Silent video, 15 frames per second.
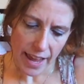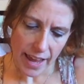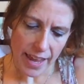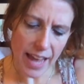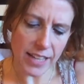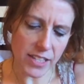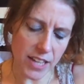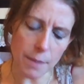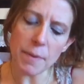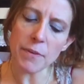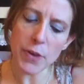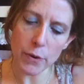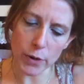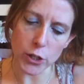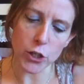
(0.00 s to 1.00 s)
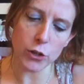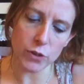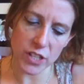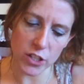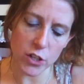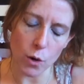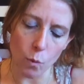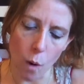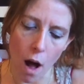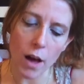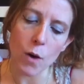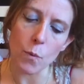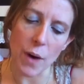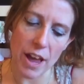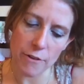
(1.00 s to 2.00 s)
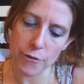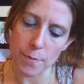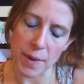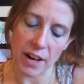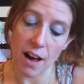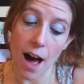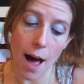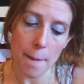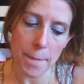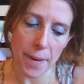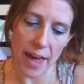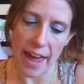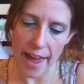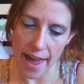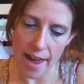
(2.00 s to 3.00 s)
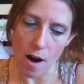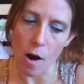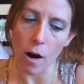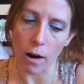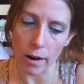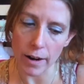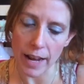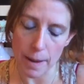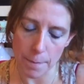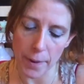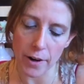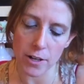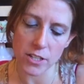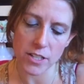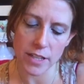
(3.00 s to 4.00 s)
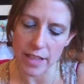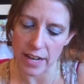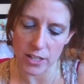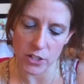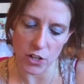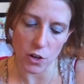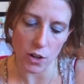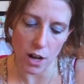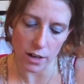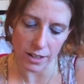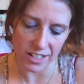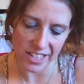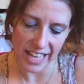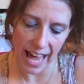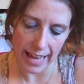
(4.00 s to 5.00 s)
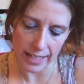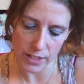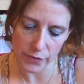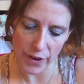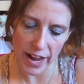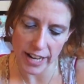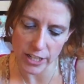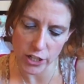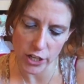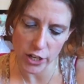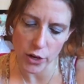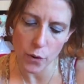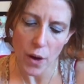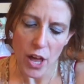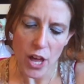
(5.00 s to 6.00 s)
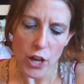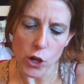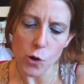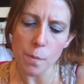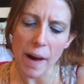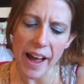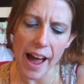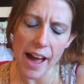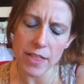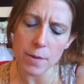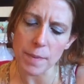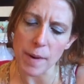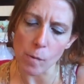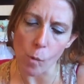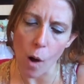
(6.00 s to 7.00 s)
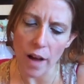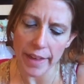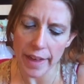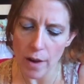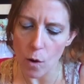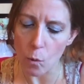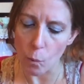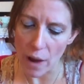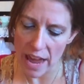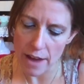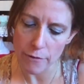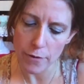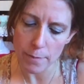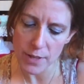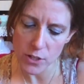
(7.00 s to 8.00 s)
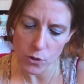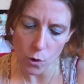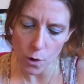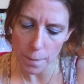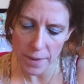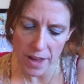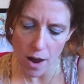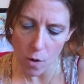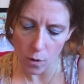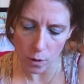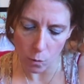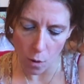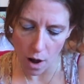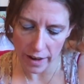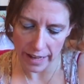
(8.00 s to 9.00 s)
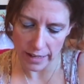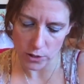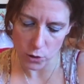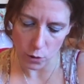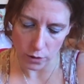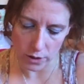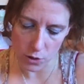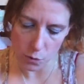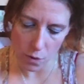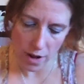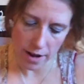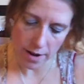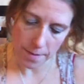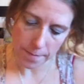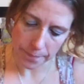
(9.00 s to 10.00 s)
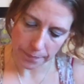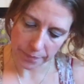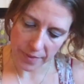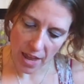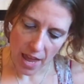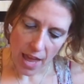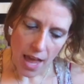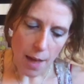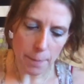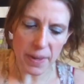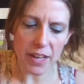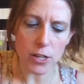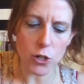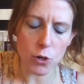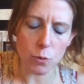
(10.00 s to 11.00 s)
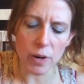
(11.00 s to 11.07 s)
yeah, some of you are choosing to walk away from a cup, a heart, a person that is no longer satisfying to you. You might either be walking away from a Scorpio or walking towards one because you